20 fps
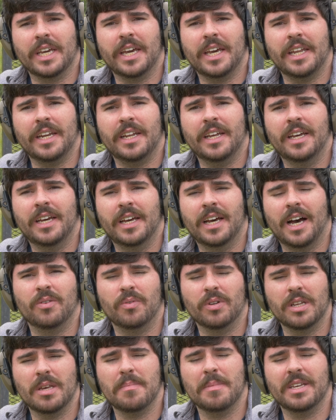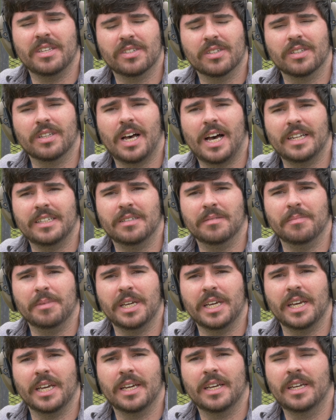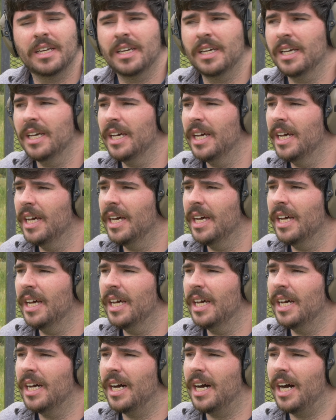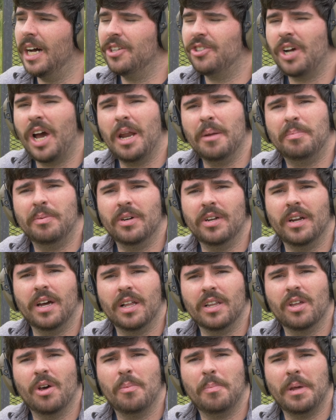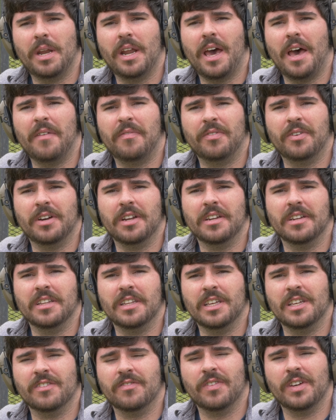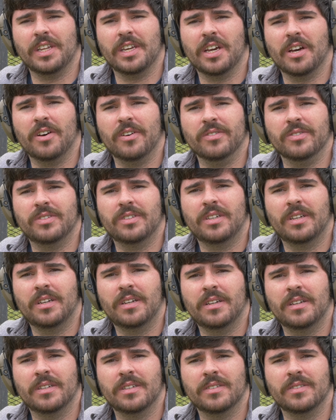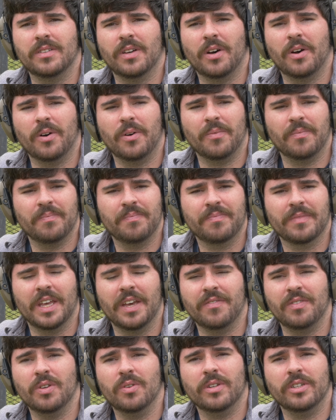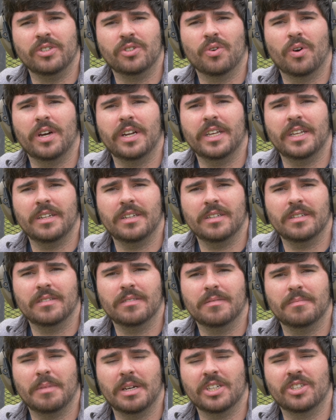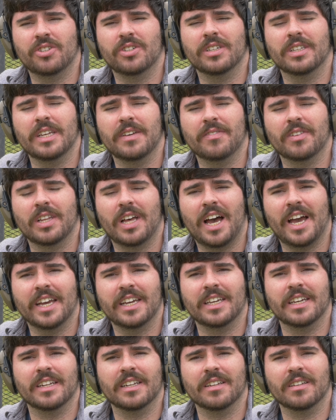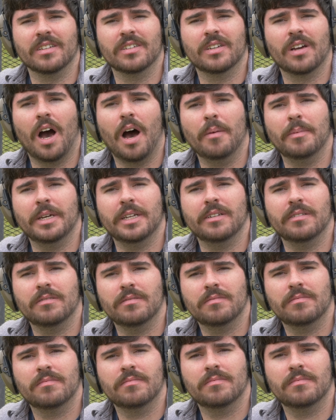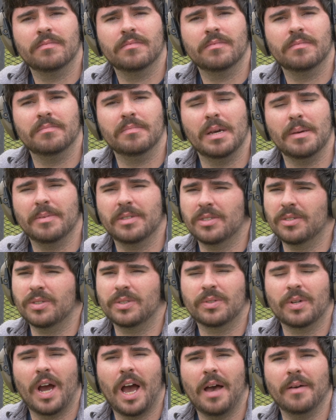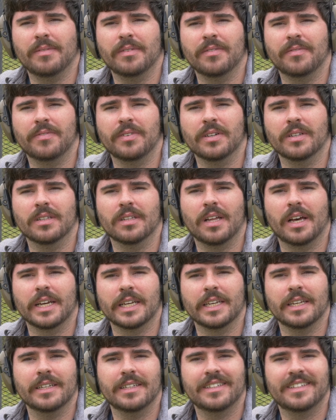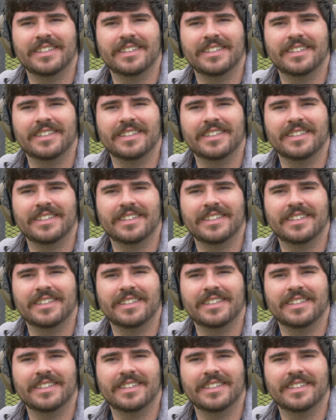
in. It really means a lot to me. I try to put a little bit of effort into these videos. So if you'd enjoyed it, make sure you leave a like and comment. Maybe subscribe if you're feeling like it.